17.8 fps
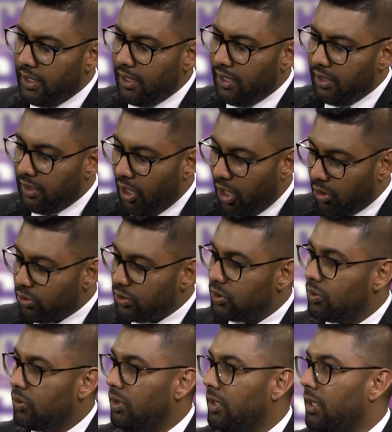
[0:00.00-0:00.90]

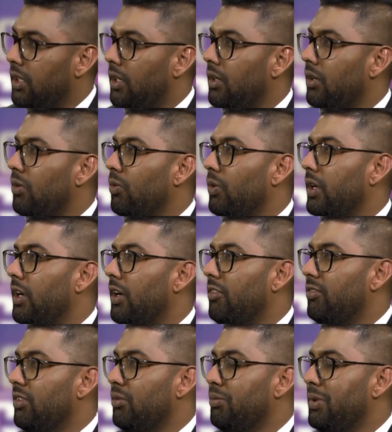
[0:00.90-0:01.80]
householder would
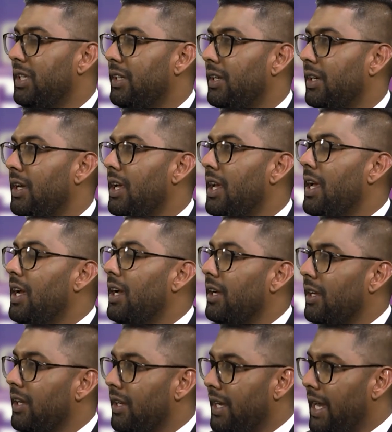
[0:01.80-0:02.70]
have been
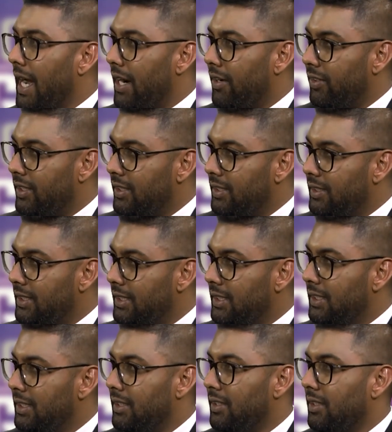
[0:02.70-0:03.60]

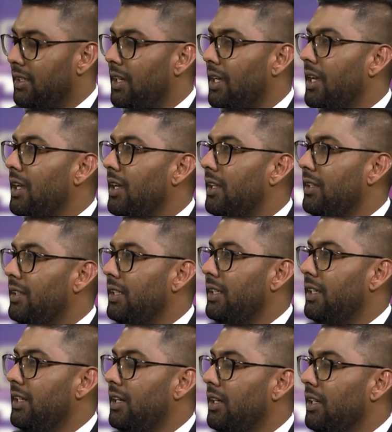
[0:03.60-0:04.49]
guaranteed
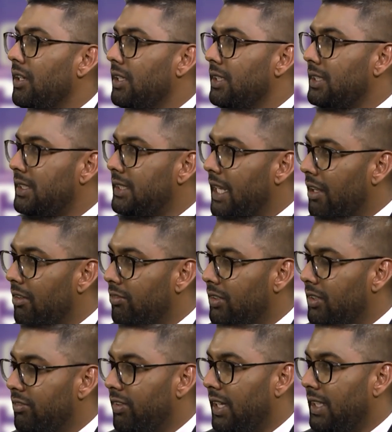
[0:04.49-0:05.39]
the
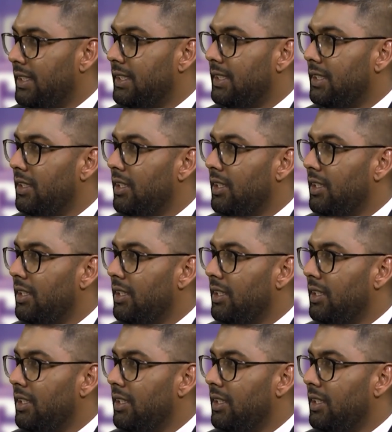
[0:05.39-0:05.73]
self-defense,